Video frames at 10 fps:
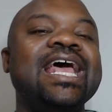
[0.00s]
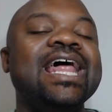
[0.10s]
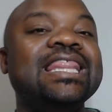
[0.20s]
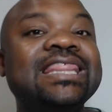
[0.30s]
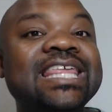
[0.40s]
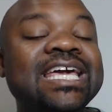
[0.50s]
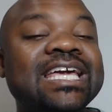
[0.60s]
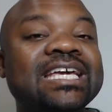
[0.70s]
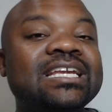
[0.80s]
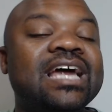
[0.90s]

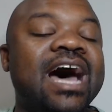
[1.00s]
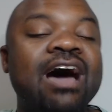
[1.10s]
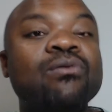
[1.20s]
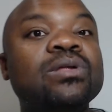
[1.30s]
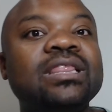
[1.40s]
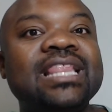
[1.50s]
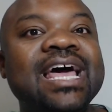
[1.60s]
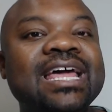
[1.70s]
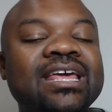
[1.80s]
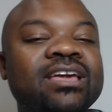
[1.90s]
then I will
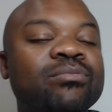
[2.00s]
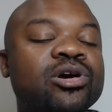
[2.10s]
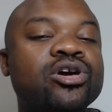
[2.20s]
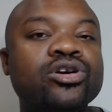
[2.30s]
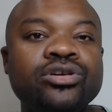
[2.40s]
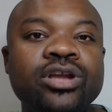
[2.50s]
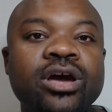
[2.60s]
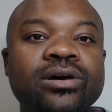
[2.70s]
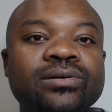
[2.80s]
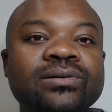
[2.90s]
let him or her
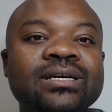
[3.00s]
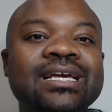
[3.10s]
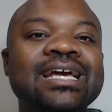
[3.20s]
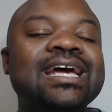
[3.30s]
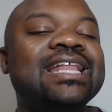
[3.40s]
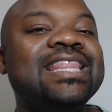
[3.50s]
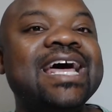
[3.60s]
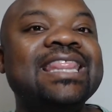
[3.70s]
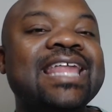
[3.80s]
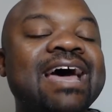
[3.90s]
know
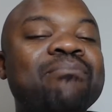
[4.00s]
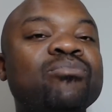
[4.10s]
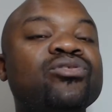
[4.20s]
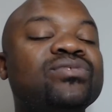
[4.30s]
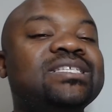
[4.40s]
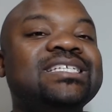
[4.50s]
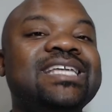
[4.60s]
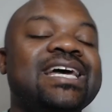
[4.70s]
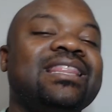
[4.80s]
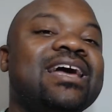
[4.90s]
that that moves the
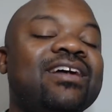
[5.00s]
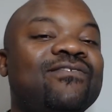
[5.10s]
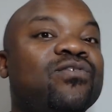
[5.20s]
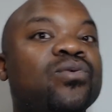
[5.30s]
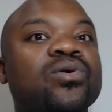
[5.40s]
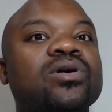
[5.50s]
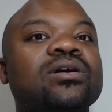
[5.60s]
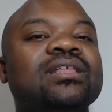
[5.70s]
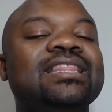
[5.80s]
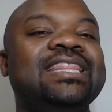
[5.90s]
deadline for
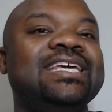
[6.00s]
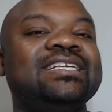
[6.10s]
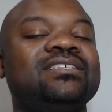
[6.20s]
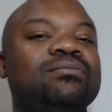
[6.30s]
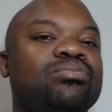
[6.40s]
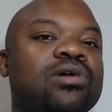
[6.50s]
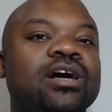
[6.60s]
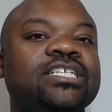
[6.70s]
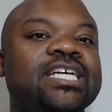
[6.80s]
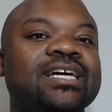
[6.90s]
this
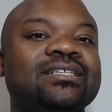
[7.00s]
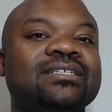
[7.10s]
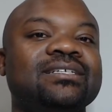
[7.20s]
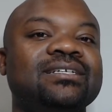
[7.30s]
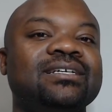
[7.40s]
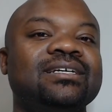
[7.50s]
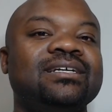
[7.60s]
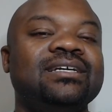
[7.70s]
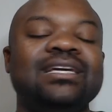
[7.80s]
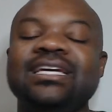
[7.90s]
project.
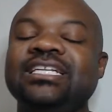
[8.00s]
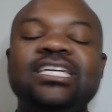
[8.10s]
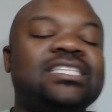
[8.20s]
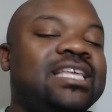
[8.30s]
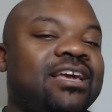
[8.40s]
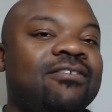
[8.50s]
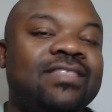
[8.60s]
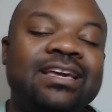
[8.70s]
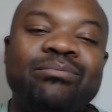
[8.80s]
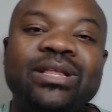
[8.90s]
Just the if
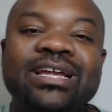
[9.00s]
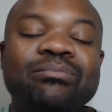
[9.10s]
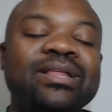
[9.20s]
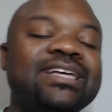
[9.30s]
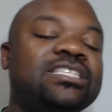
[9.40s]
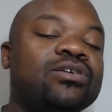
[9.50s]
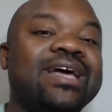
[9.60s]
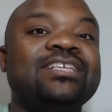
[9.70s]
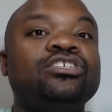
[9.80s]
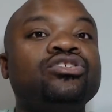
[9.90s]
then plan in place so
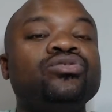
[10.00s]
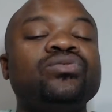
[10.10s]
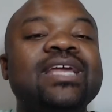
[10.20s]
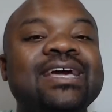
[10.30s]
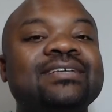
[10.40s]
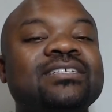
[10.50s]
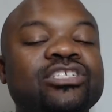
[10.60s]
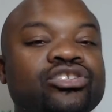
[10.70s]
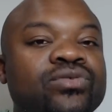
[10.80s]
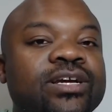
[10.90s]
as soon as it's
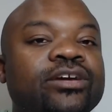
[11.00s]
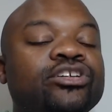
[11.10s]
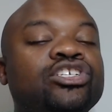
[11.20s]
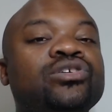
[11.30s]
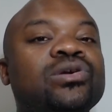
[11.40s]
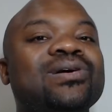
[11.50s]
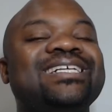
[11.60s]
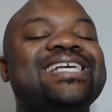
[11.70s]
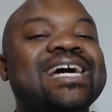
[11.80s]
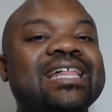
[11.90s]
triggered, you know
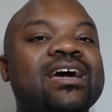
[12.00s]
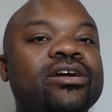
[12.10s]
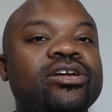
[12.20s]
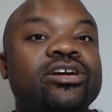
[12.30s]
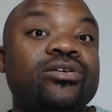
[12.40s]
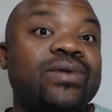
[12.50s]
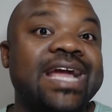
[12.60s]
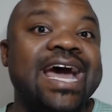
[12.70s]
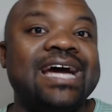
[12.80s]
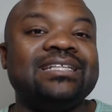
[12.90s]
exactly how you're going to
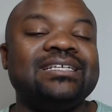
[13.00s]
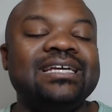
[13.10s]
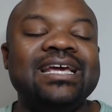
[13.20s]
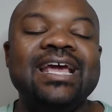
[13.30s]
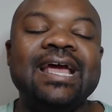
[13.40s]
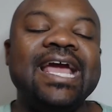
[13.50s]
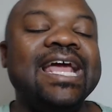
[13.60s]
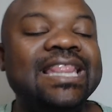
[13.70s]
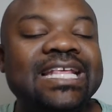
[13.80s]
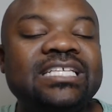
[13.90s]
react.
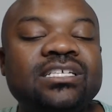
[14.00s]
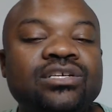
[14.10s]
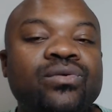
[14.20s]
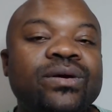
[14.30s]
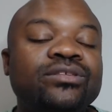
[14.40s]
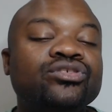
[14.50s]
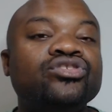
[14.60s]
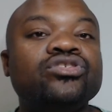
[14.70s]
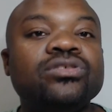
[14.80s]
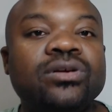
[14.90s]
And this is going to
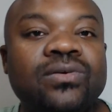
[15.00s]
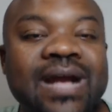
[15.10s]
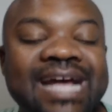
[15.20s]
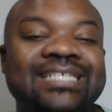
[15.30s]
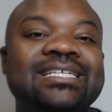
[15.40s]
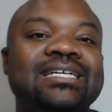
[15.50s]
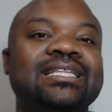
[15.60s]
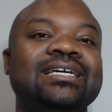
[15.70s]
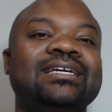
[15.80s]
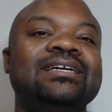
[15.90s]
drastically